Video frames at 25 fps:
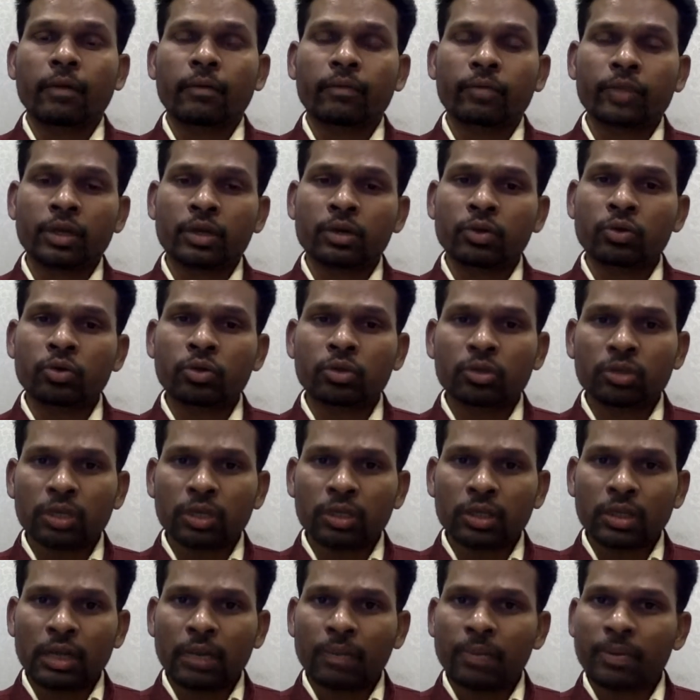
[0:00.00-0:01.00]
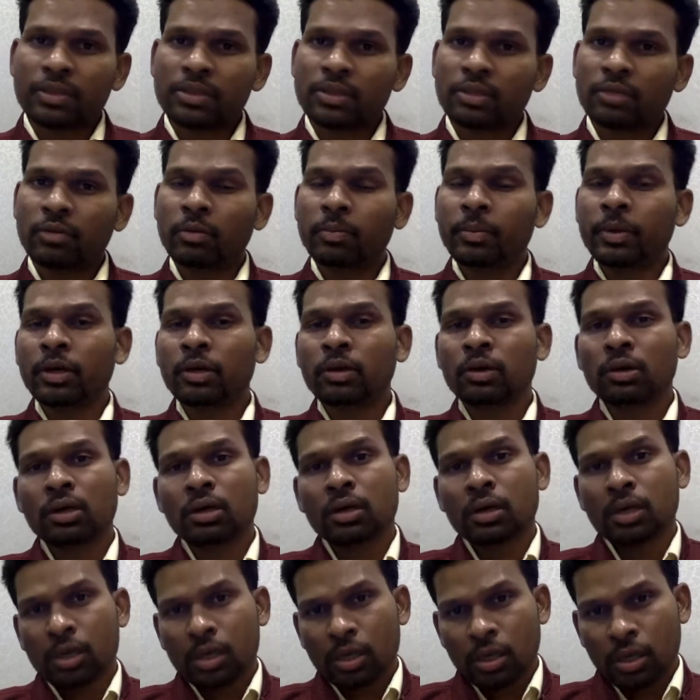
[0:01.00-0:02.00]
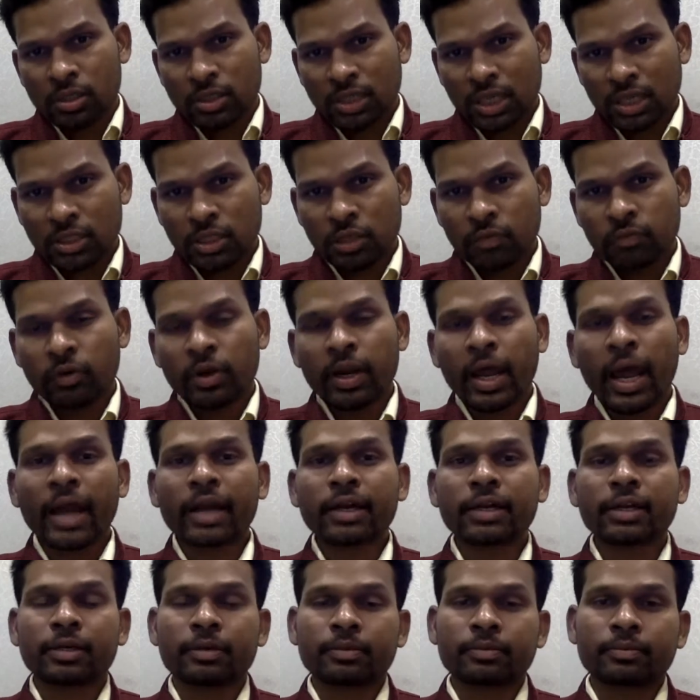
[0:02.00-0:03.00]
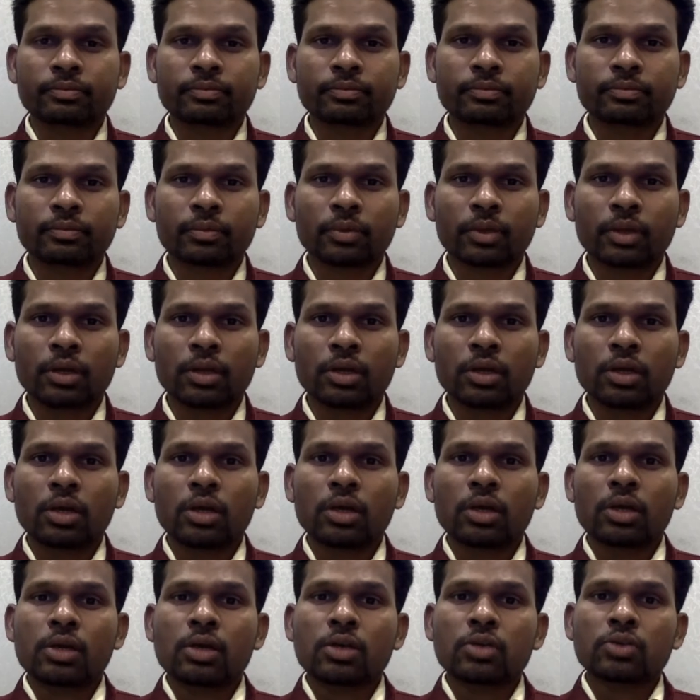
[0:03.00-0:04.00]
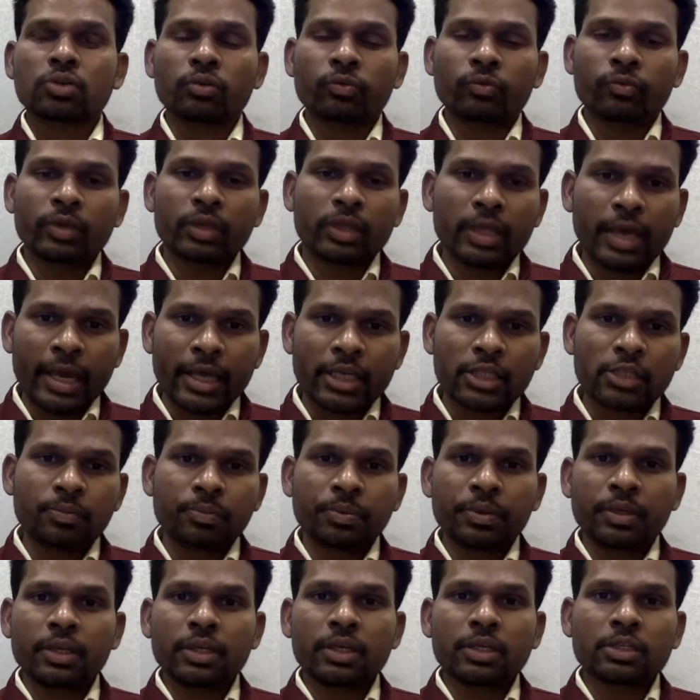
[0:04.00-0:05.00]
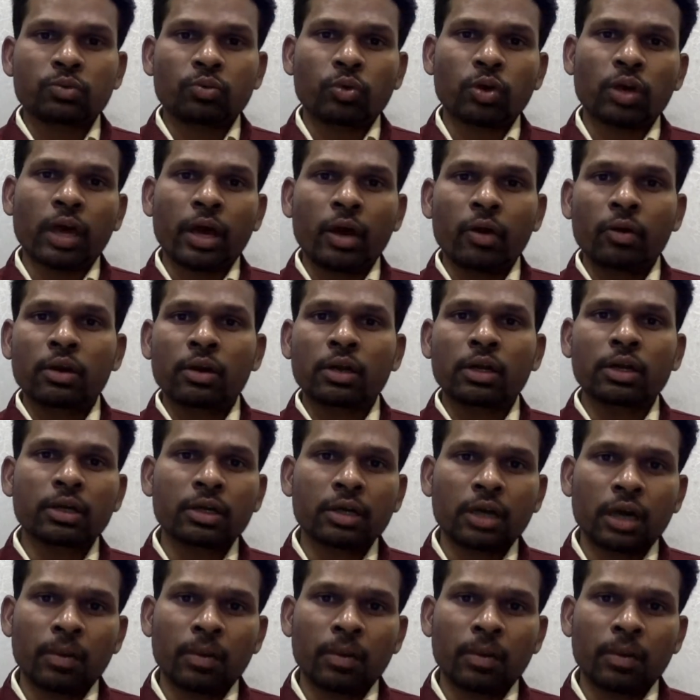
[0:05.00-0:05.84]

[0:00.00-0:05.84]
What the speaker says: then do you think that person will be successful in acting? So with experience, what I have learned